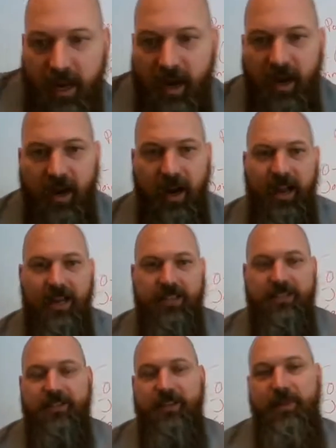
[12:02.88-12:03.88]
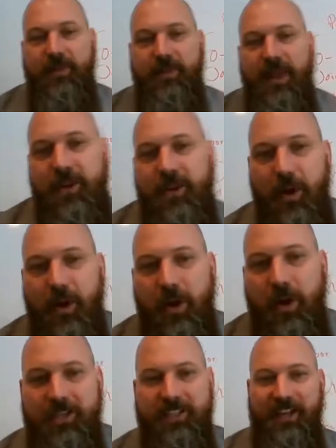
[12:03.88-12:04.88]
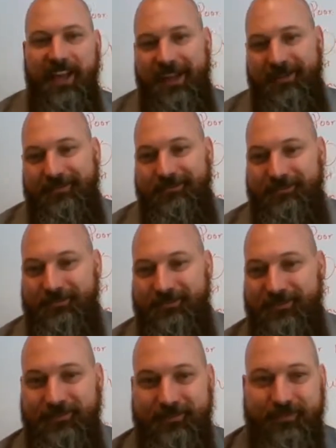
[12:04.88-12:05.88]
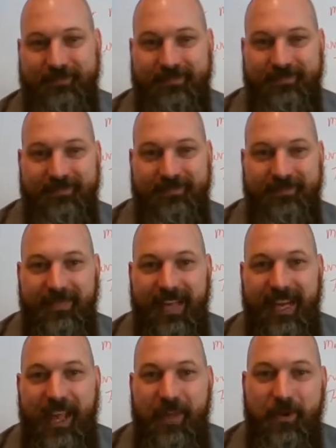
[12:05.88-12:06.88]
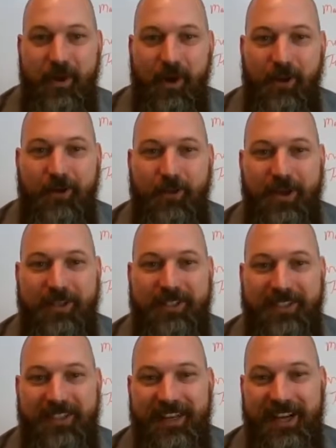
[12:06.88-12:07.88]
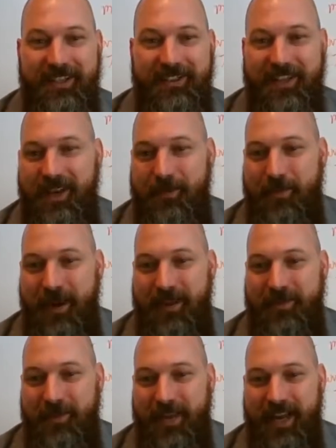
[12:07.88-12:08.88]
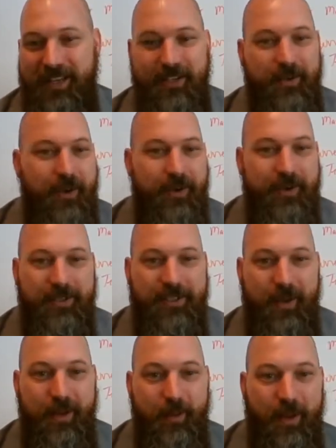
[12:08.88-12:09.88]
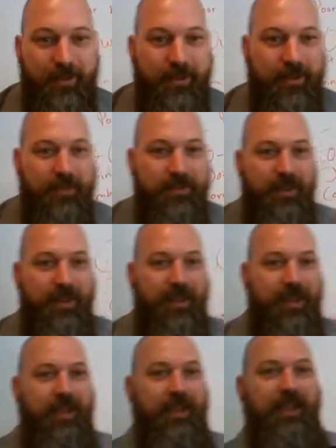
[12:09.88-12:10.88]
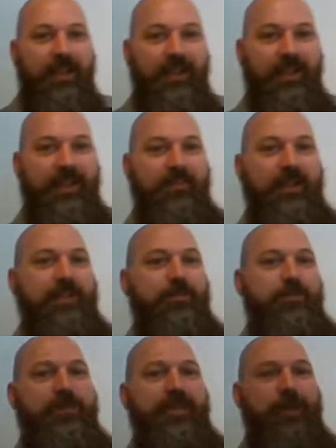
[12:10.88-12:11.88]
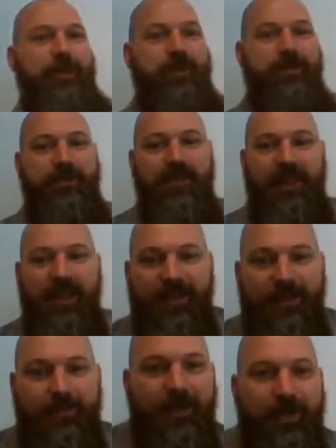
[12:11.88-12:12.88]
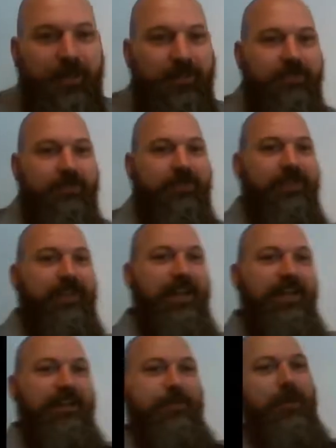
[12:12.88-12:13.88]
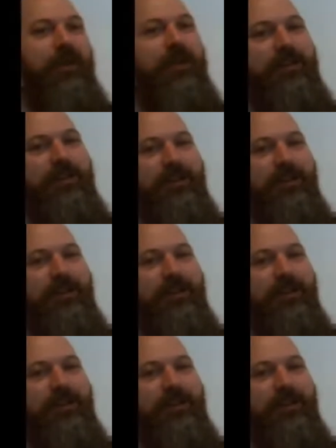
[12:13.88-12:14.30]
All right, so does anybody have any questions on that? I gave you all the questions and answers they could possibly ask you on your exam about this. If you guys want to take a picture of that, let me know. I'll get out of your way.